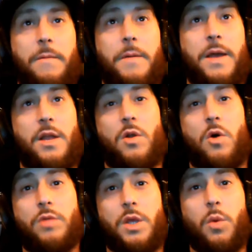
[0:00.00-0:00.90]
and
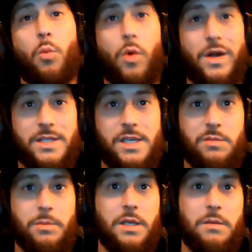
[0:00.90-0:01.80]
only once has
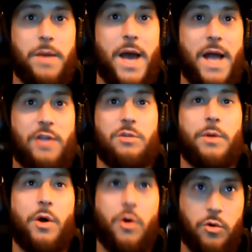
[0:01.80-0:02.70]
beaten Patrick
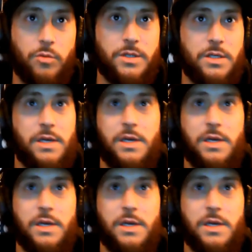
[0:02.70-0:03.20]
Mahomes.